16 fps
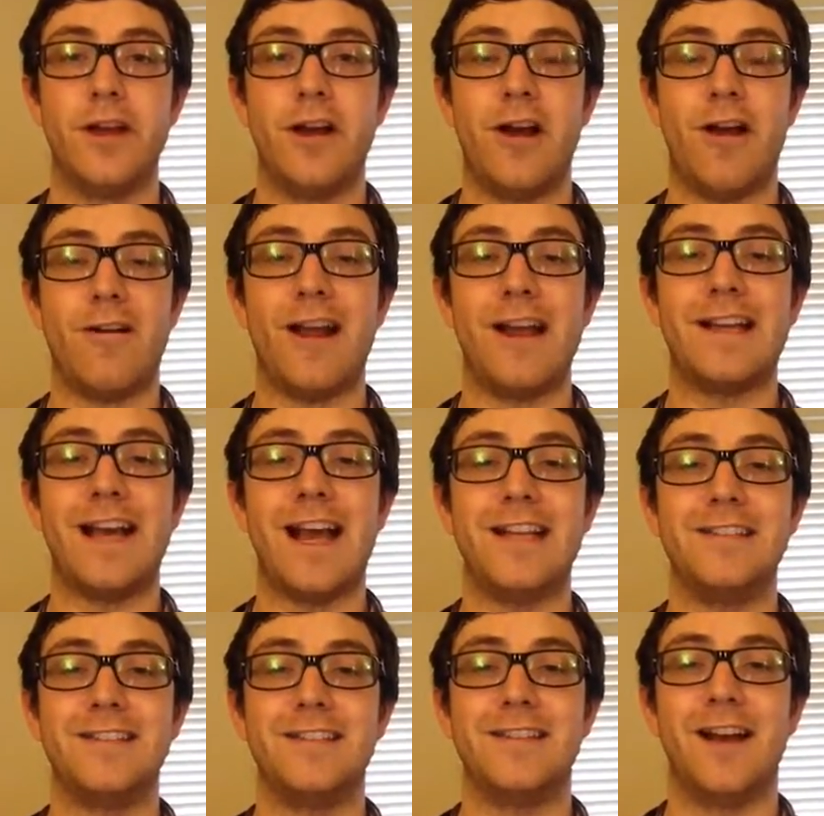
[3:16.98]
All right,
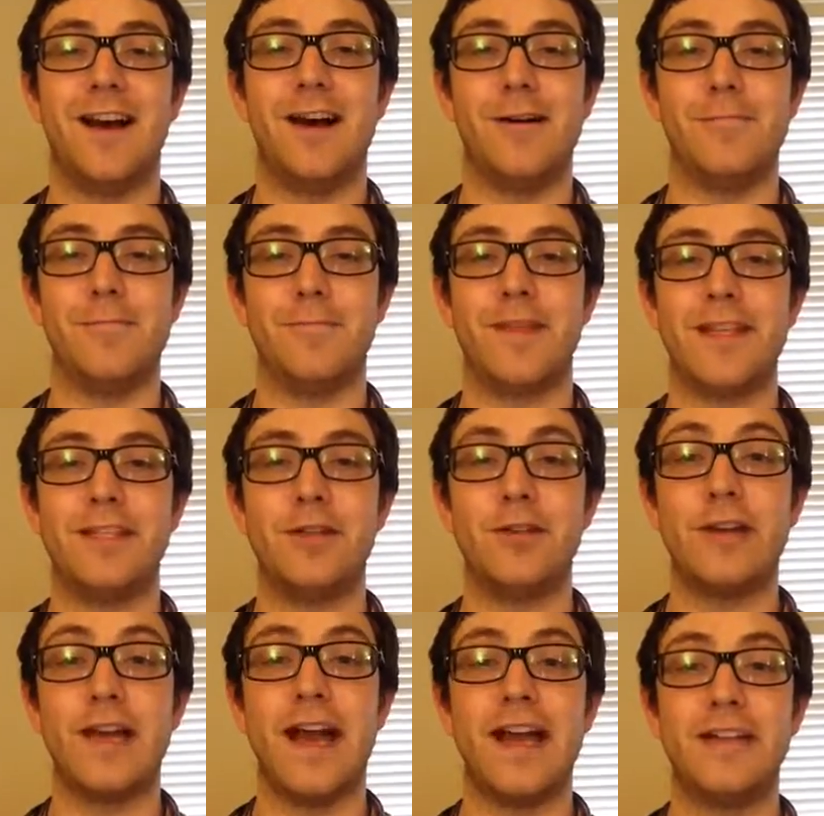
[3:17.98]
guys, thank you
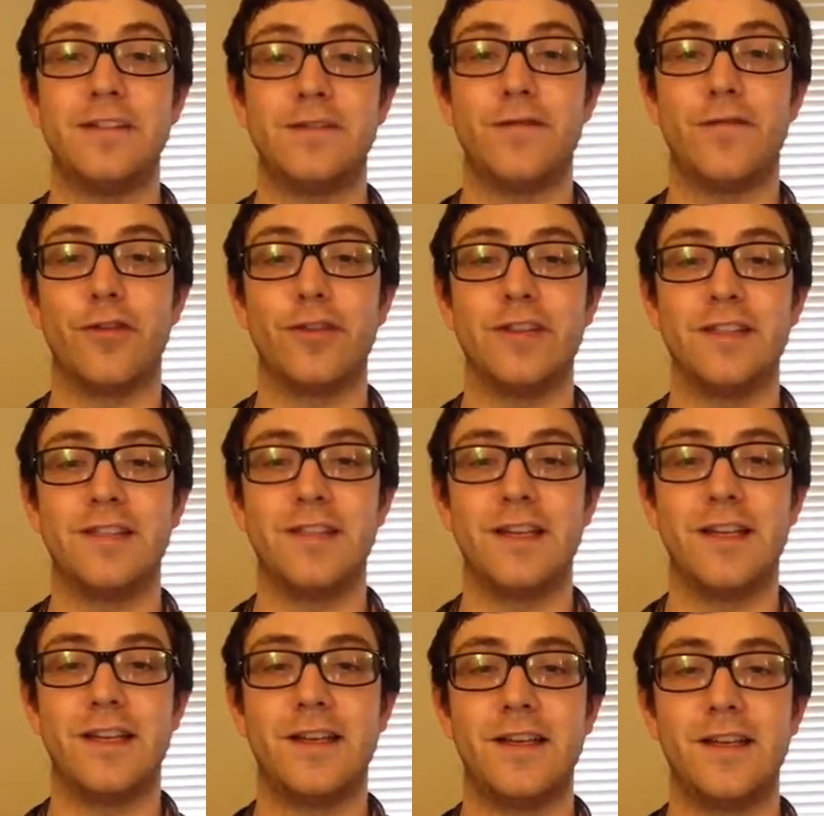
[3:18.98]
guys for listening.